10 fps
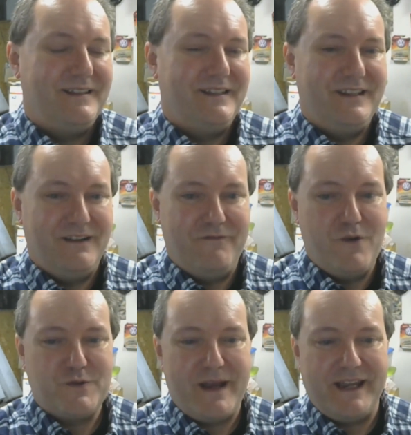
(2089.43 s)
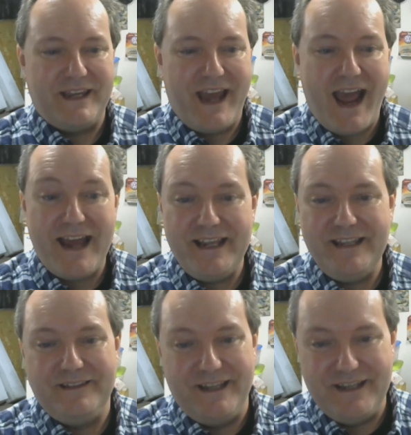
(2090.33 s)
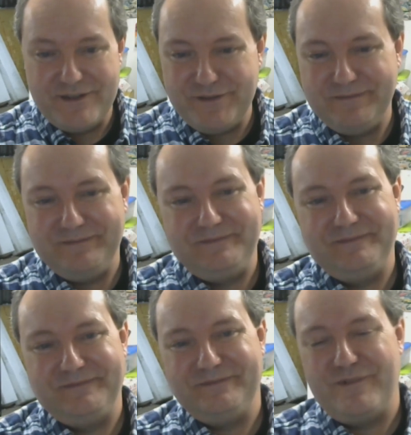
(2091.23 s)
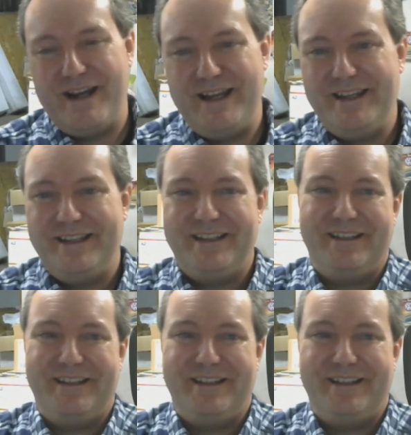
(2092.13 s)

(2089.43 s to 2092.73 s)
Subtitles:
the Volkswagen Caddy diesel, right?